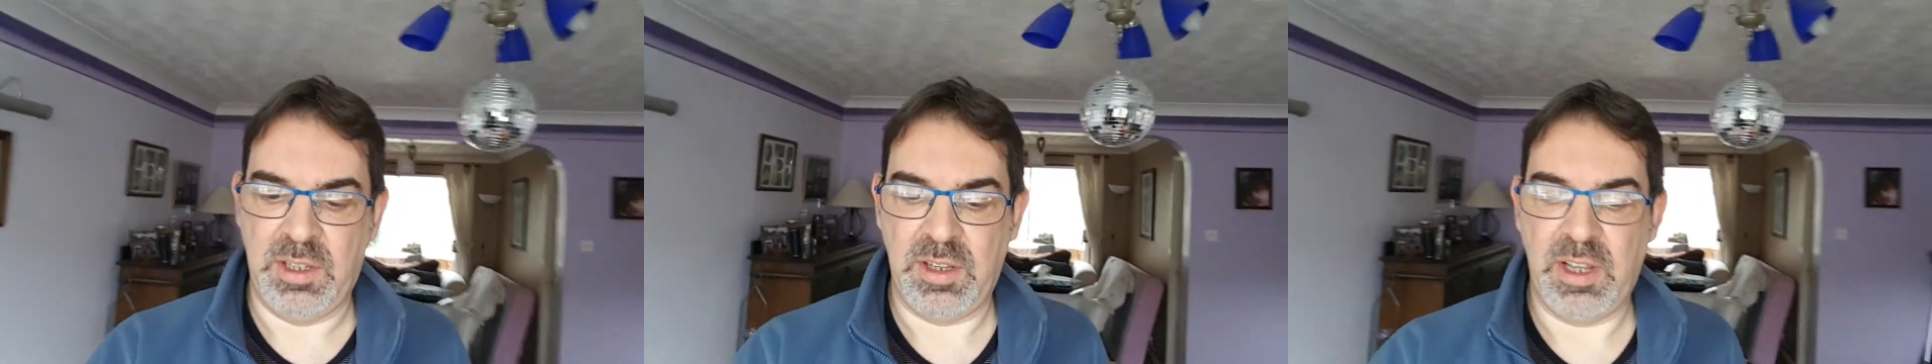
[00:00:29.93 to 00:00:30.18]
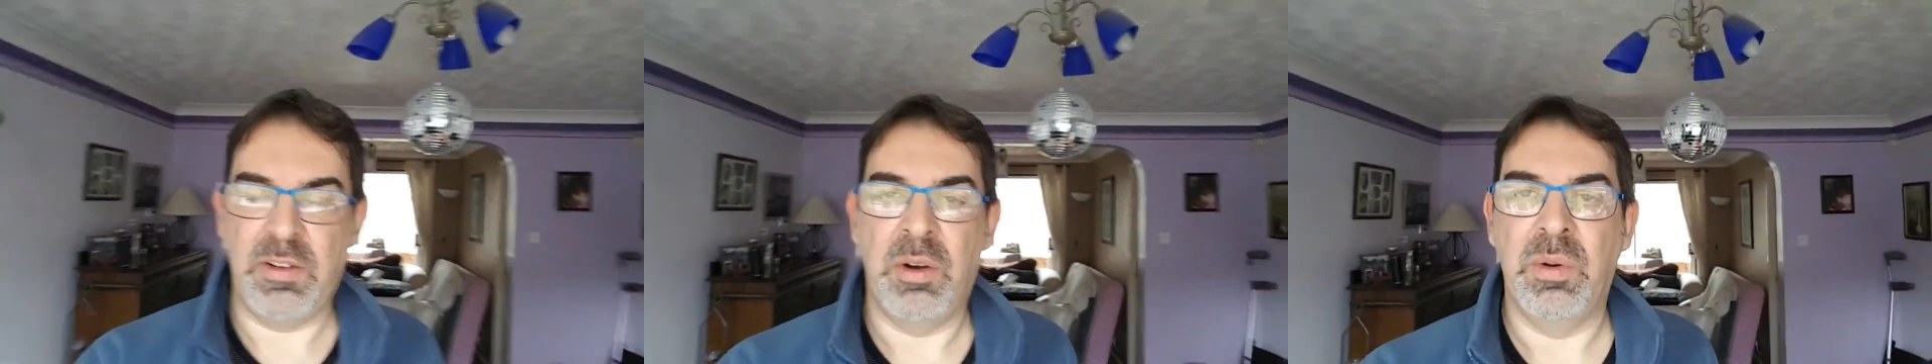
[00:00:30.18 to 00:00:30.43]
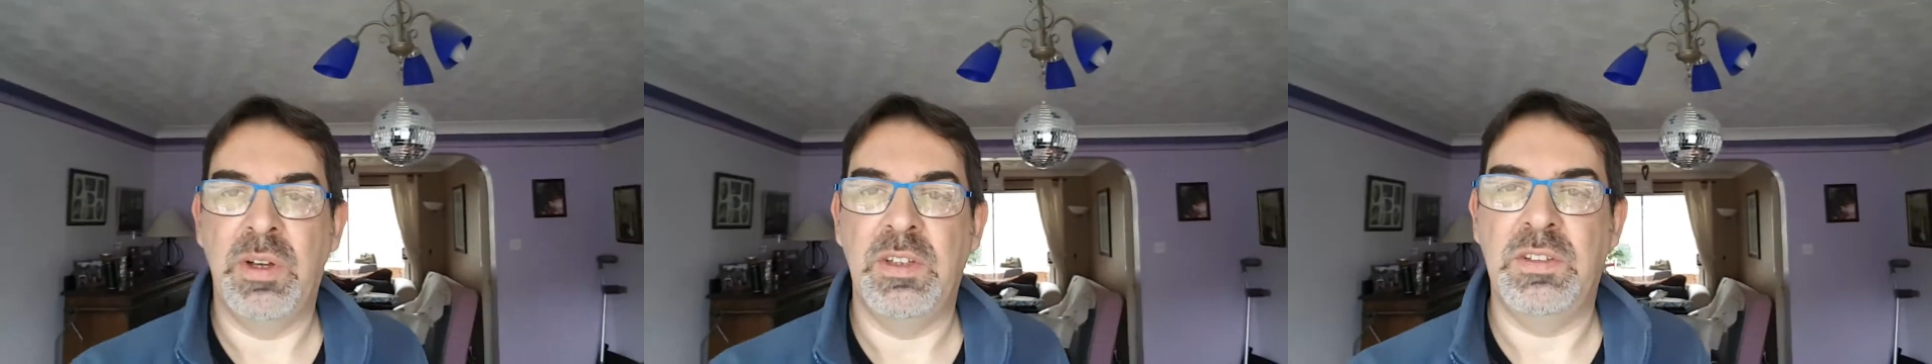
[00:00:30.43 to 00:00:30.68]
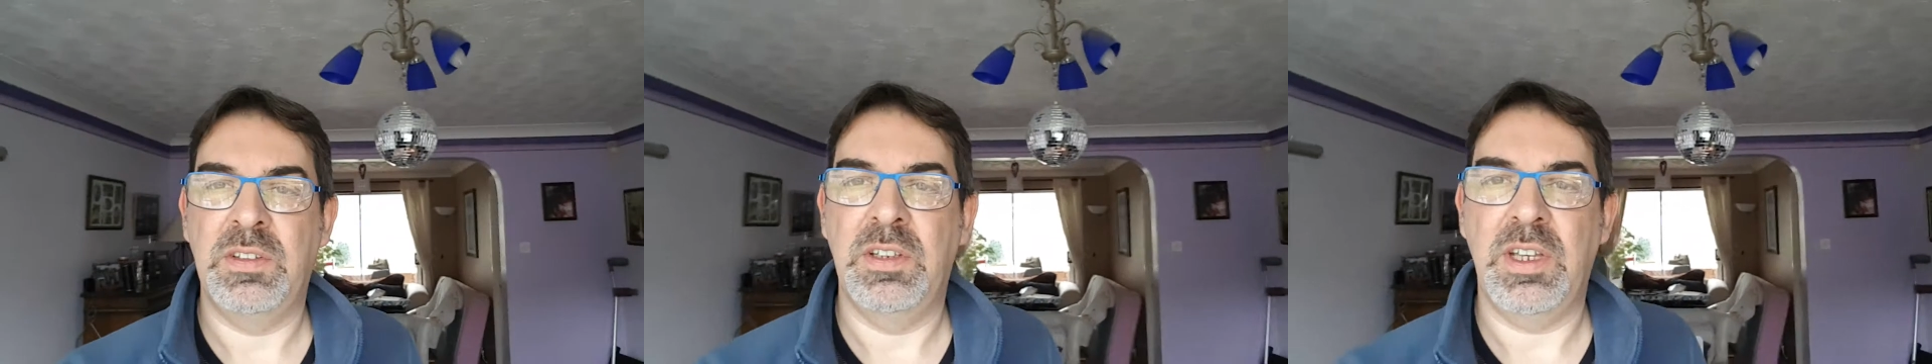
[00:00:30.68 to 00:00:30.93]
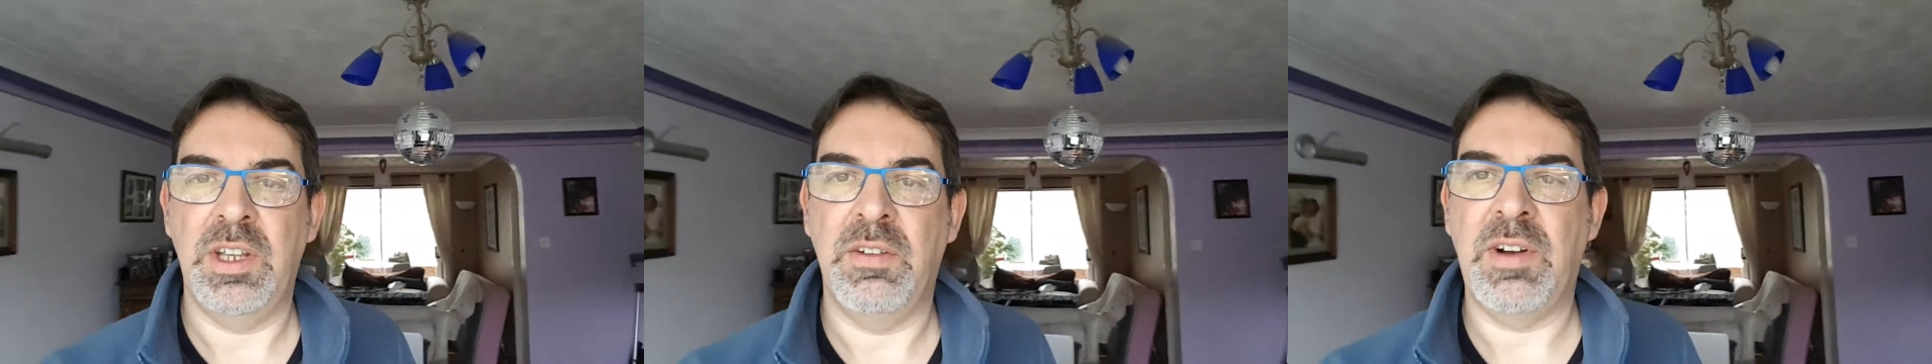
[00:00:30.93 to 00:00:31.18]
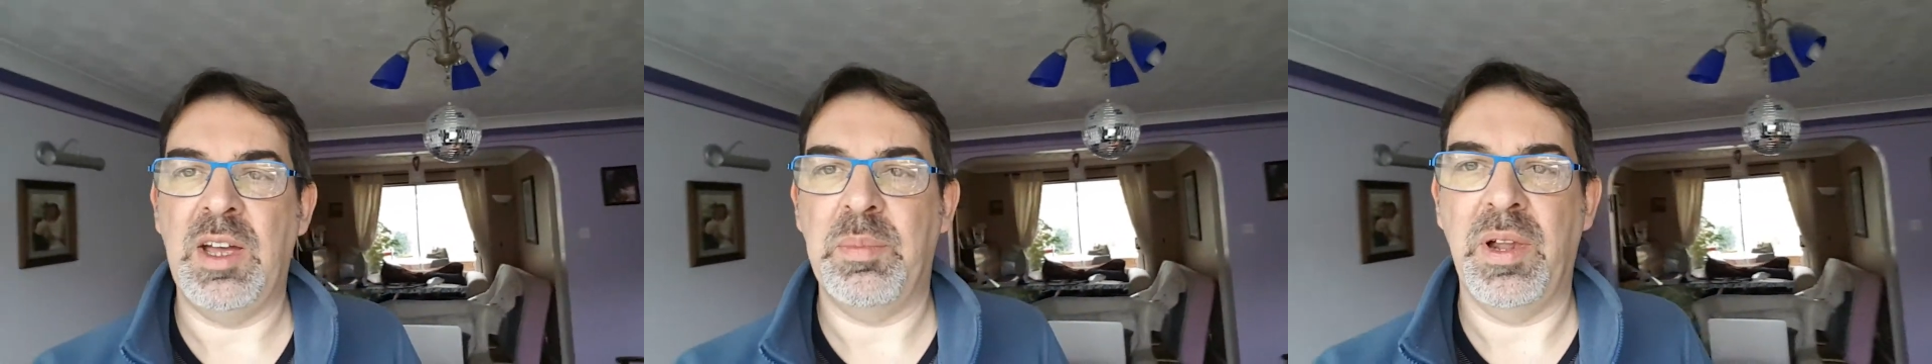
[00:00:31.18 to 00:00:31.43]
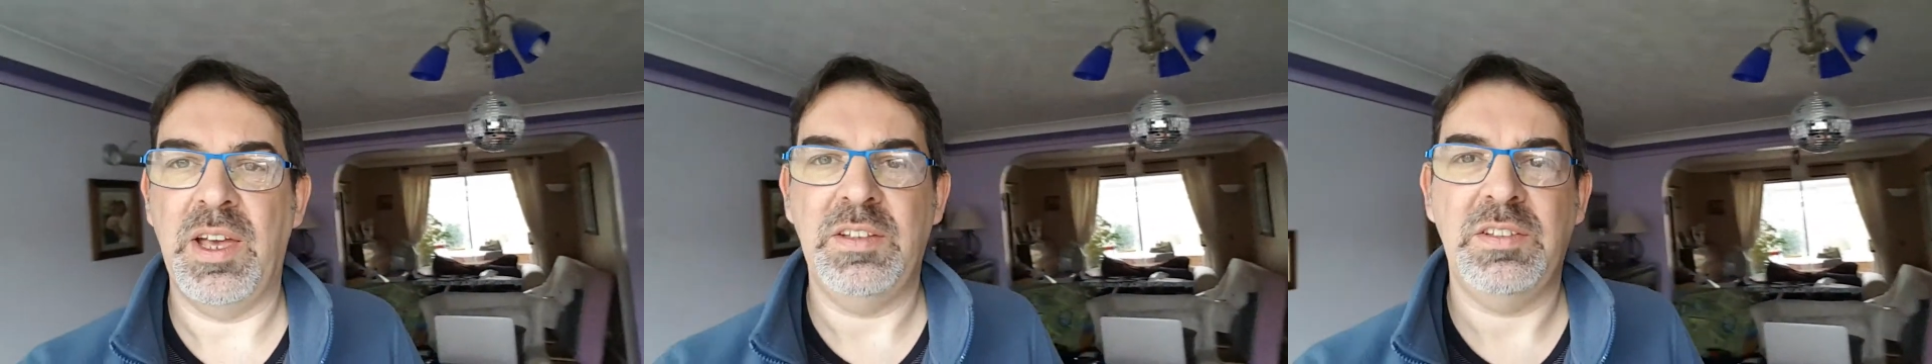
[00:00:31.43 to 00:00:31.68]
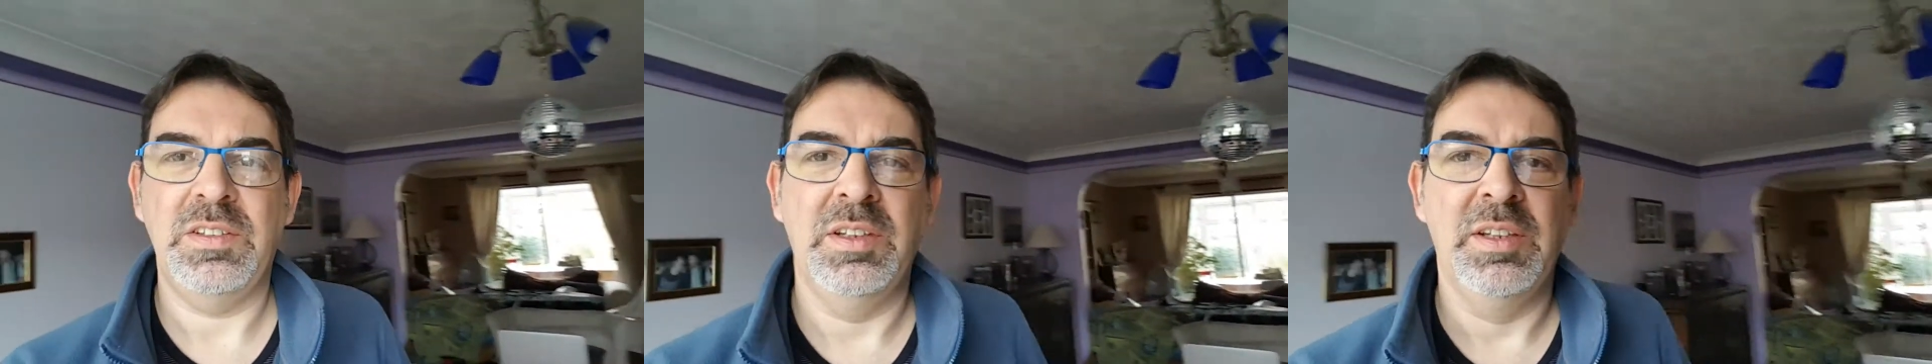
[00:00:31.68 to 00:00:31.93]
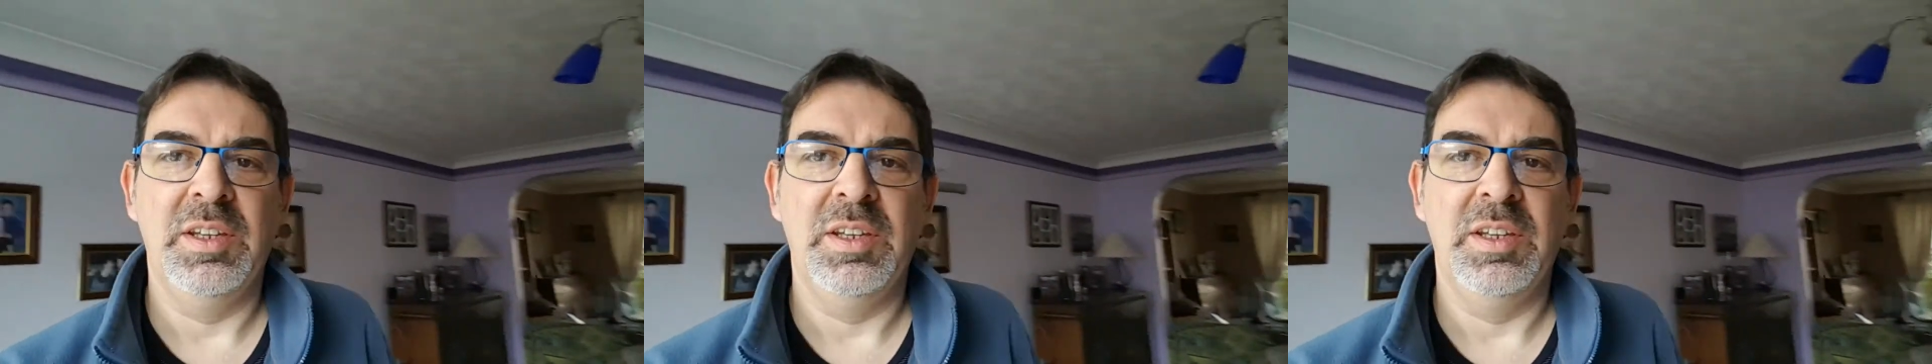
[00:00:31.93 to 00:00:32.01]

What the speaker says: They're always in the right place,